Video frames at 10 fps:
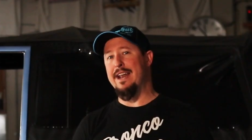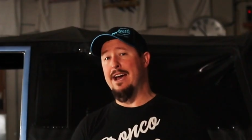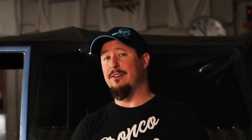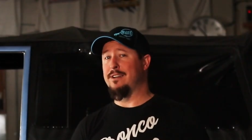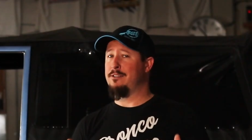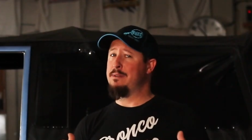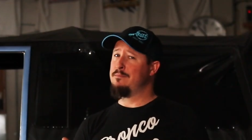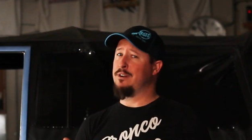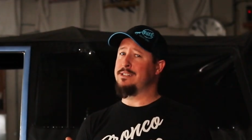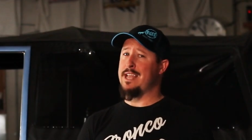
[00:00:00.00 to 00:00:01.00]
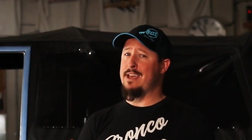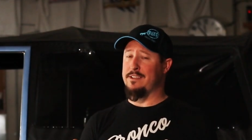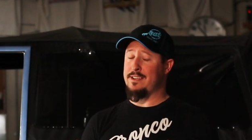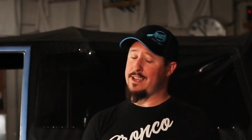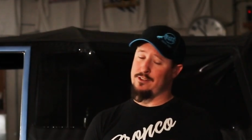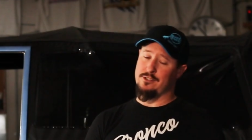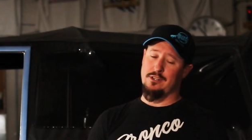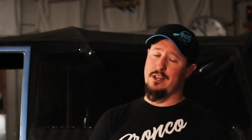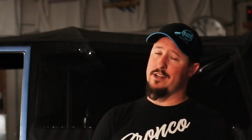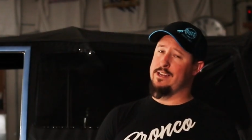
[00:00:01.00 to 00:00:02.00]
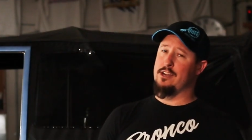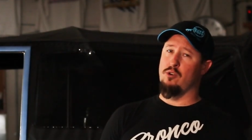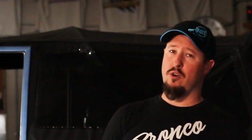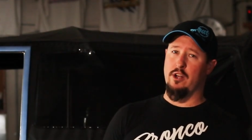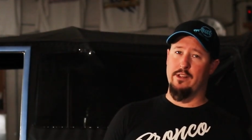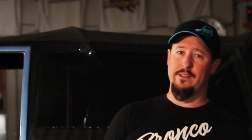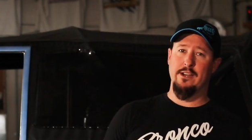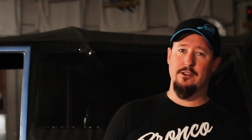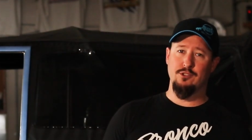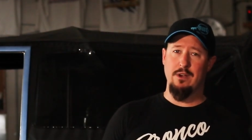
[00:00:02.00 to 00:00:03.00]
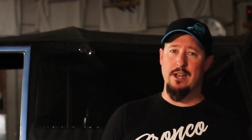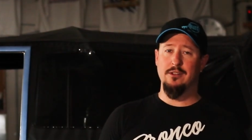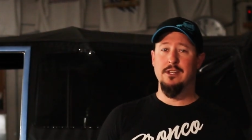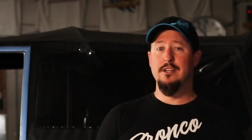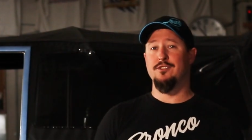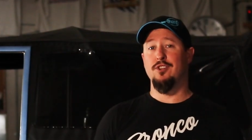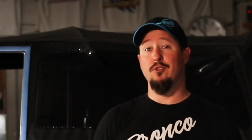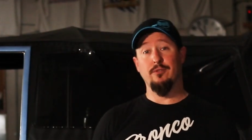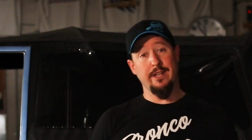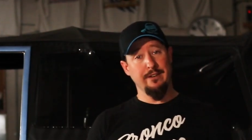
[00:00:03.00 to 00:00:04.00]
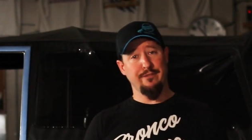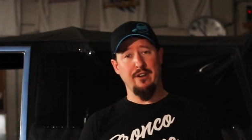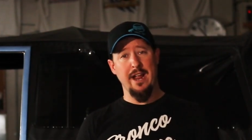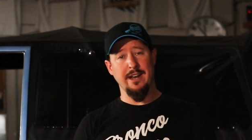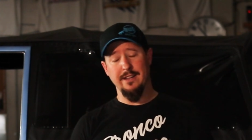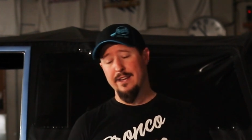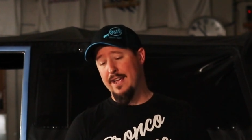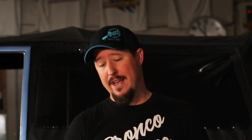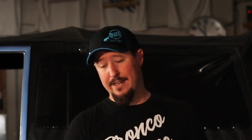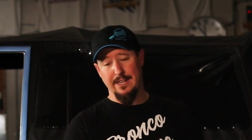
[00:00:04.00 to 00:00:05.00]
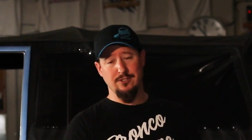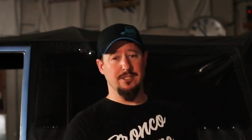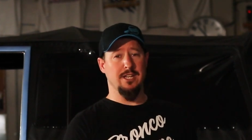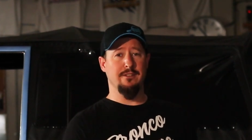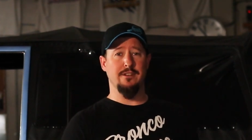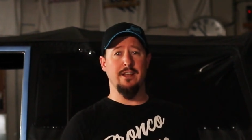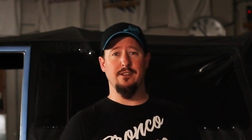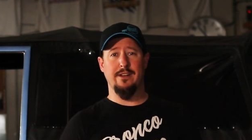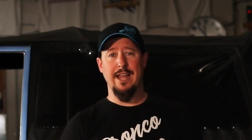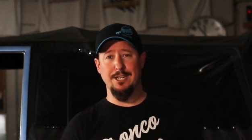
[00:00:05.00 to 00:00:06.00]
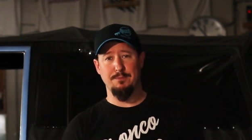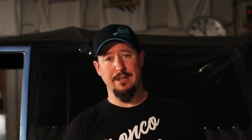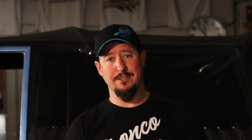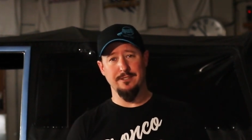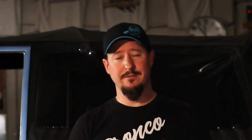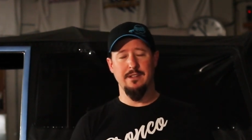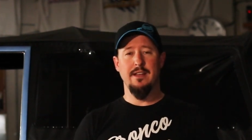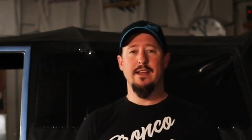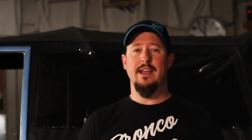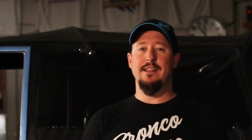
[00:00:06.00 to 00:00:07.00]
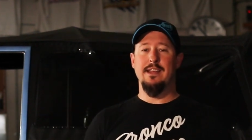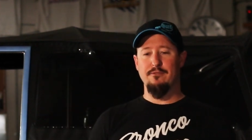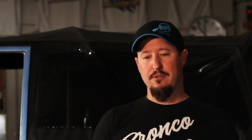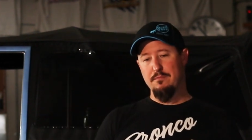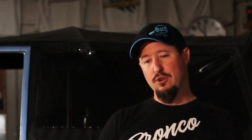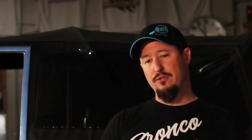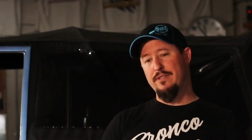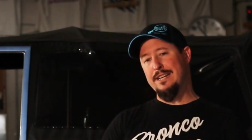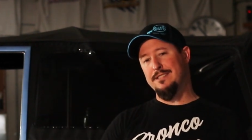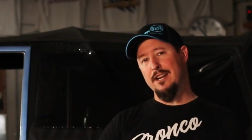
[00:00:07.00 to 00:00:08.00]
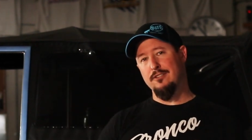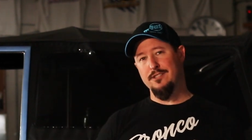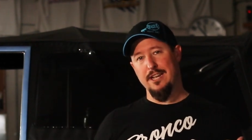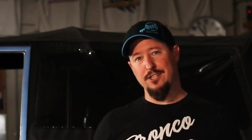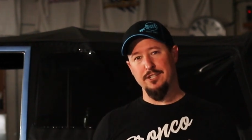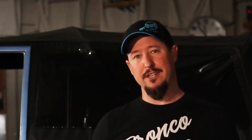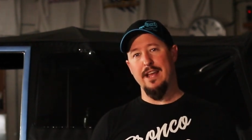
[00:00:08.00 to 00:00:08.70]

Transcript: out. Now remember, it's heavy and there's a lot of gear oil in there as well. So get a friend and get yourself another catch basin, and then remove that center section